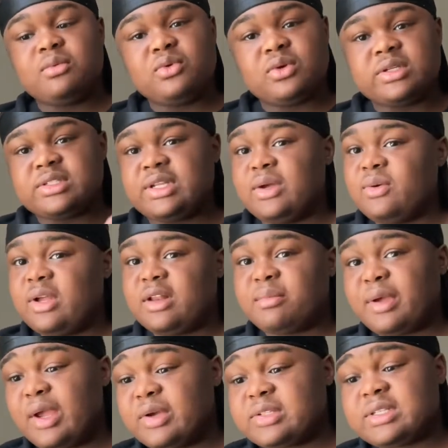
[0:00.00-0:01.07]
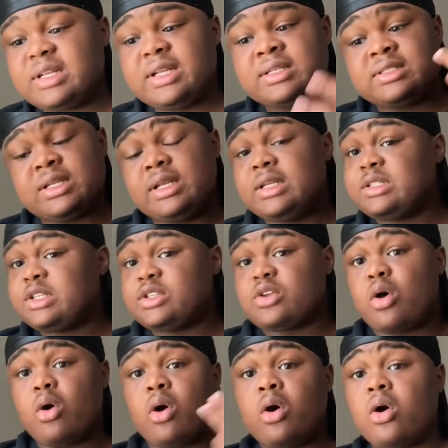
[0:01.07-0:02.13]
You can still get pairs in these, and this is
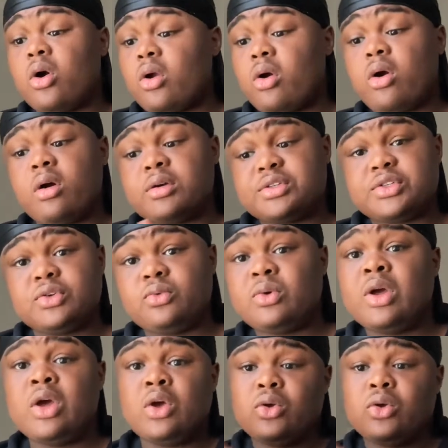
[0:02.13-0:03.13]
a hard shoe.